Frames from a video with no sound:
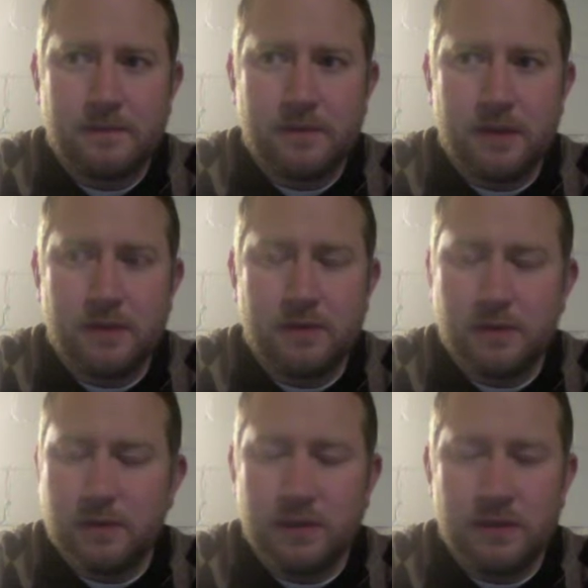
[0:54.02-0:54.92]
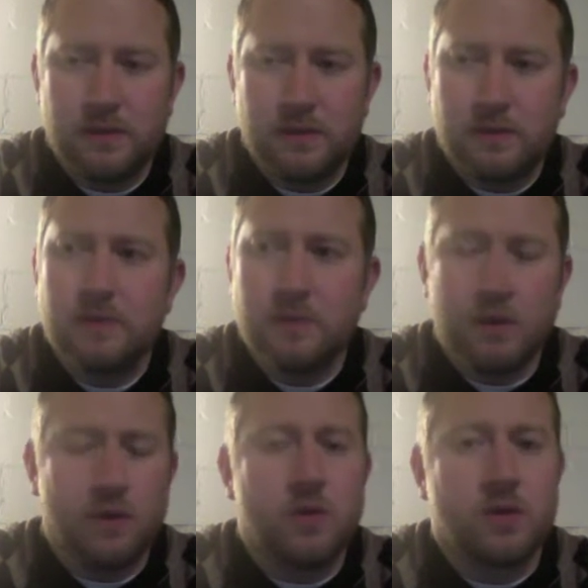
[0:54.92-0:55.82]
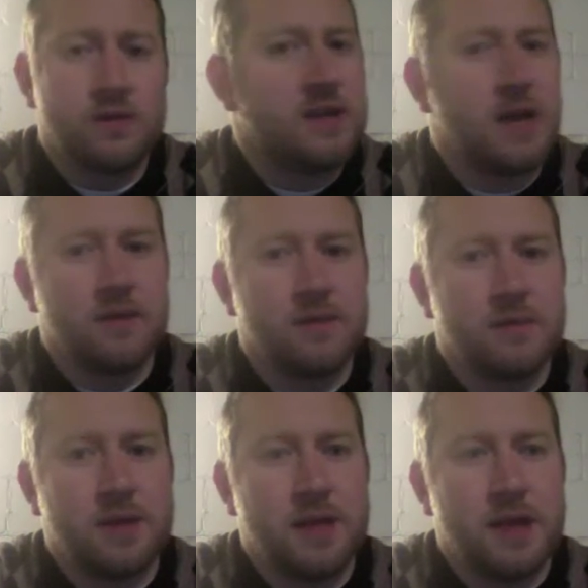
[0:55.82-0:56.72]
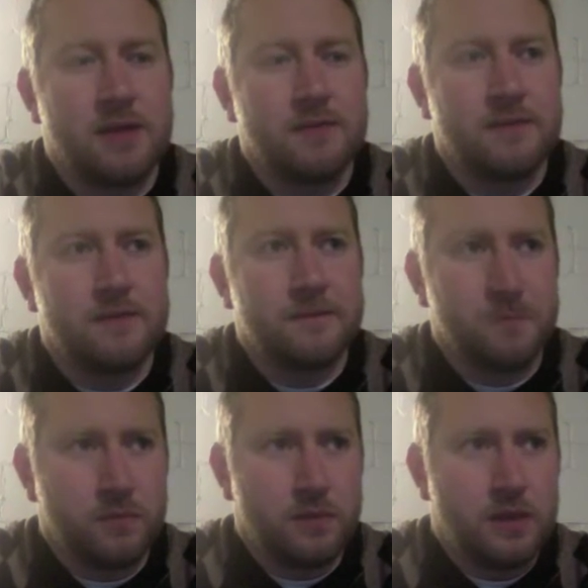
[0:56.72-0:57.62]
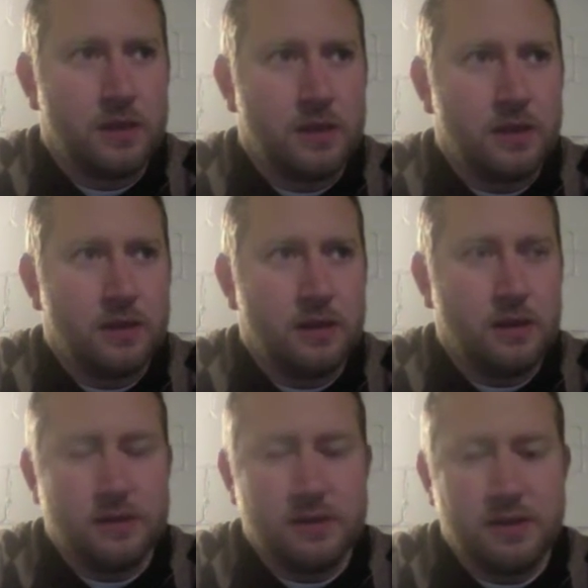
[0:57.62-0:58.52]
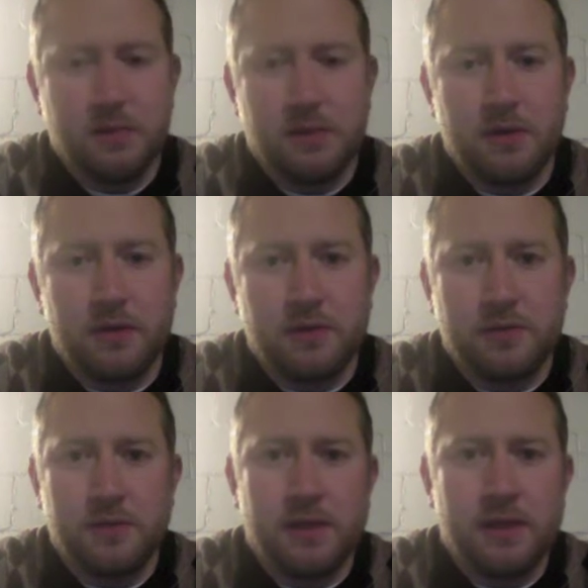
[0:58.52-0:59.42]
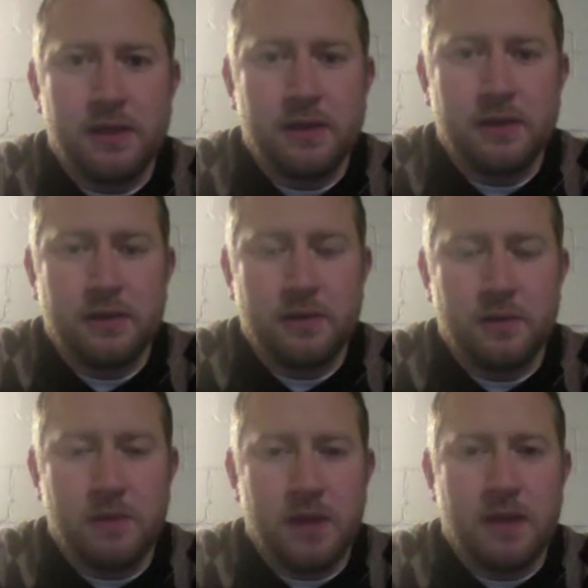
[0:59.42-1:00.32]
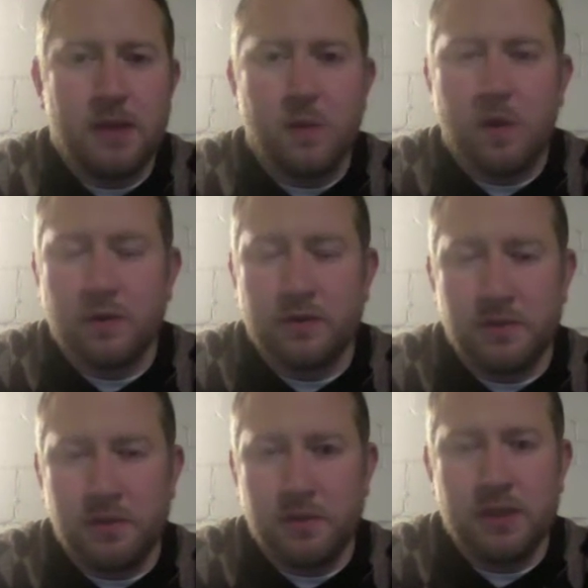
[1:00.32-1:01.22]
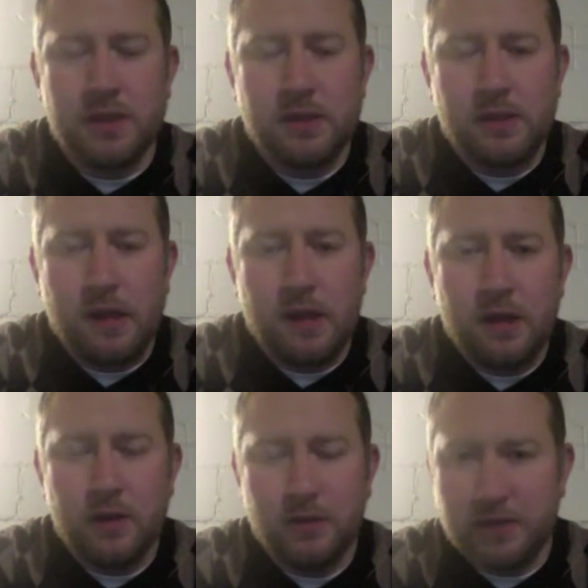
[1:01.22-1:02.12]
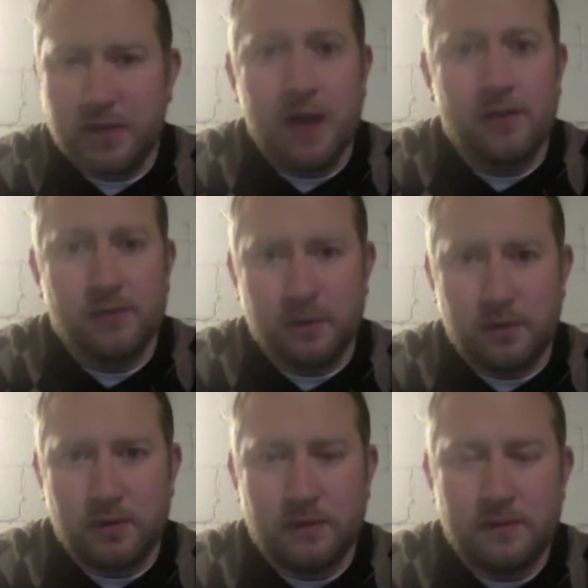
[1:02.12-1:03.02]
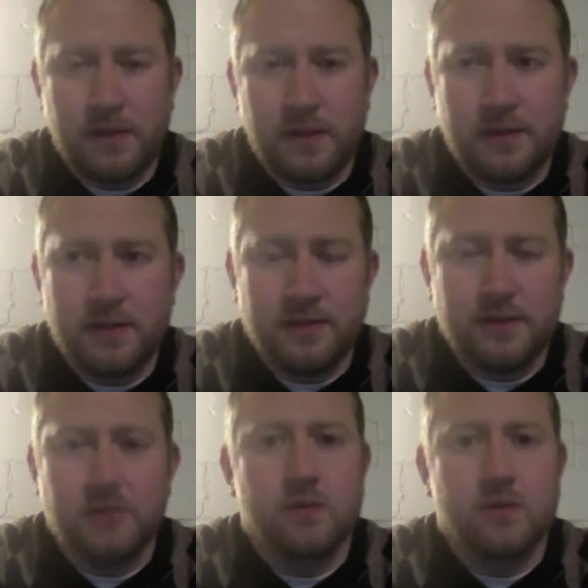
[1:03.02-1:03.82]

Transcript: It was one of the worst times of my life. Jim introduced me to a man named Walter Moody, who was a counselor at then Central